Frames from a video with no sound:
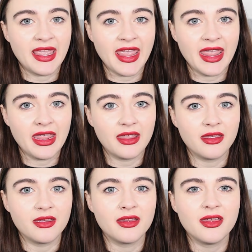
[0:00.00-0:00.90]
king.
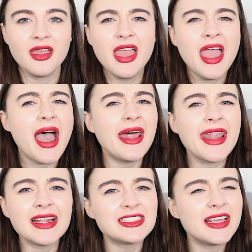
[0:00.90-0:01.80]
And
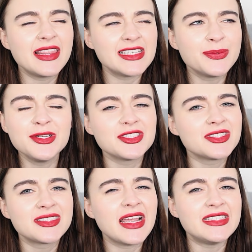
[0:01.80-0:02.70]
actually, this wouldn't
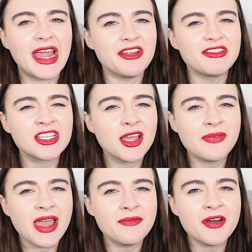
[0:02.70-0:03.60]
just change Henry's life
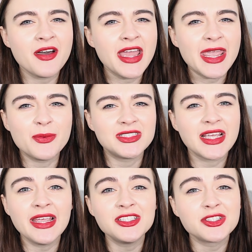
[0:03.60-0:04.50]
forever, it would
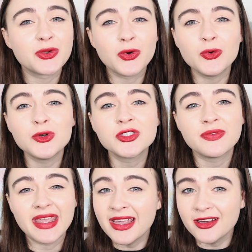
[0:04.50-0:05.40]
change the course
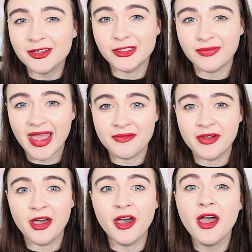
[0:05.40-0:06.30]
of England
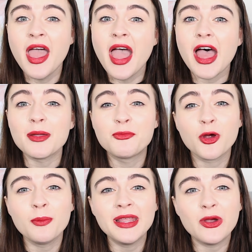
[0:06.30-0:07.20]
forever, and
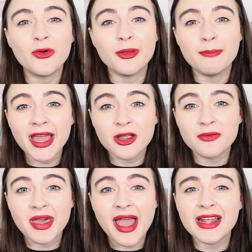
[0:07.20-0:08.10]
probably on the back
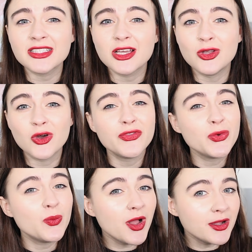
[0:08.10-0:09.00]
of that, a lot of
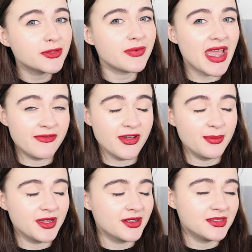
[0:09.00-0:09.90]
the world
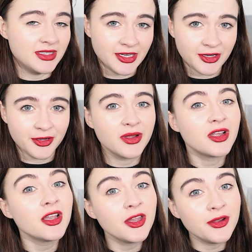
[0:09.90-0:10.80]
forever because, you know,
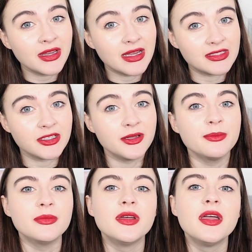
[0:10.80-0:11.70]

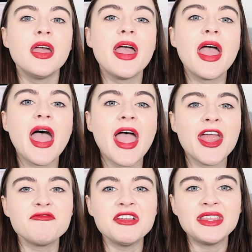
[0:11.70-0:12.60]
colonialism.
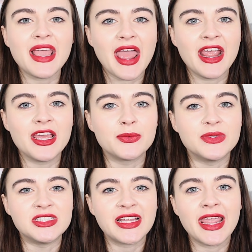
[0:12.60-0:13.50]
Henry VIII
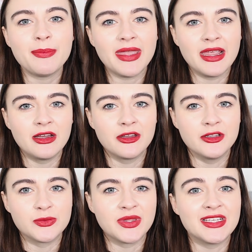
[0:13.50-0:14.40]
shape
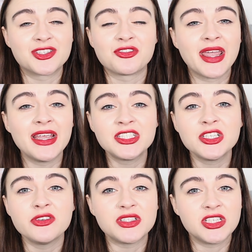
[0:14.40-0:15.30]
England with his
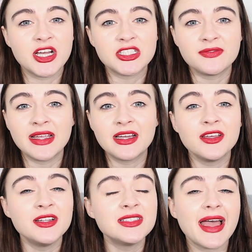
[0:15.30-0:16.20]
creation of the Church of
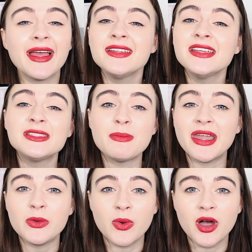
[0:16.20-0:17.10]
England and his
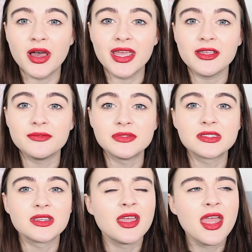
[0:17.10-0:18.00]
many
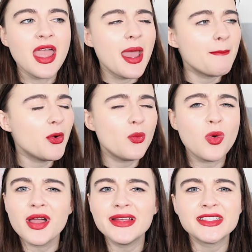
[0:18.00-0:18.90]
wives. But
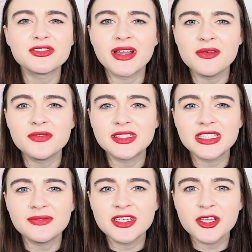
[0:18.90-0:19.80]
why is this relevant to
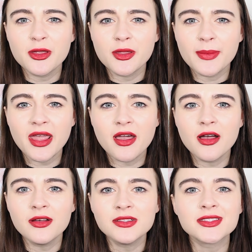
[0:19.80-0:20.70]
this video, you may
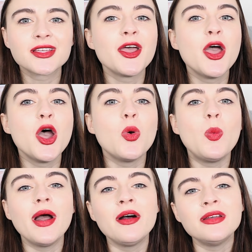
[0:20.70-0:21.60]
ask?
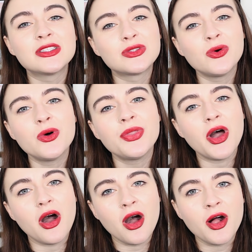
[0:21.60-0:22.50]
Well, it's thought
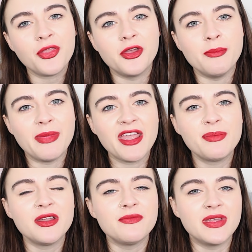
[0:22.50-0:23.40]
that Arthur may have
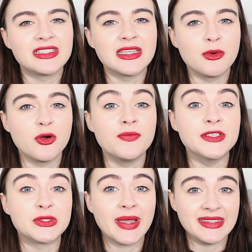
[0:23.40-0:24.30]
been a victim of
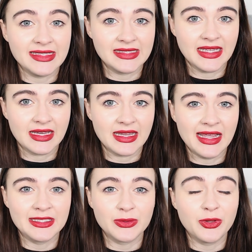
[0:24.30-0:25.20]
the sweating
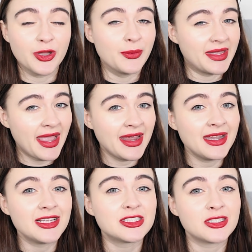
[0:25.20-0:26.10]
sickness, although
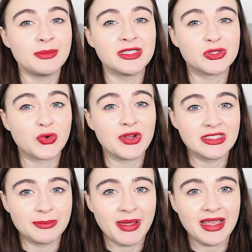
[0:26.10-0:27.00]
again, some
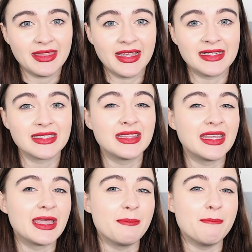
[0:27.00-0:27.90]
historians debate this and
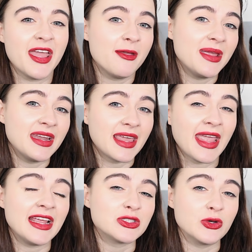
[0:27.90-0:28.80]
think it may have been a
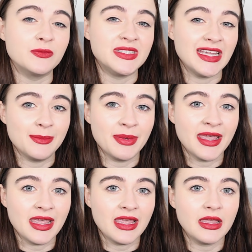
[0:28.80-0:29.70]
case of
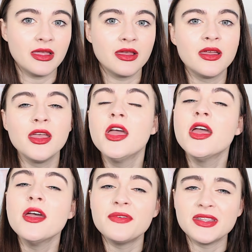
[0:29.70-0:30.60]
TB.
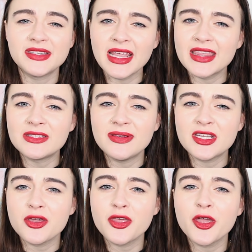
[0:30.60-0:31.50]
For the sake of this
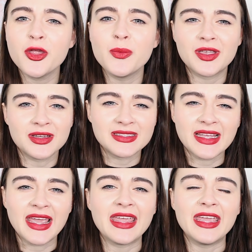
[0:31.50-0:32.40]
video though, we're going to
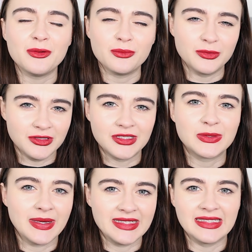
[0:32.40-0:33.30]
say it was
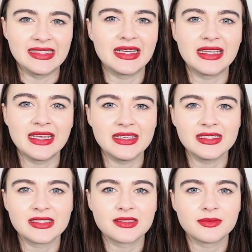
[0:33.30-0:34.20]
sweating sickness.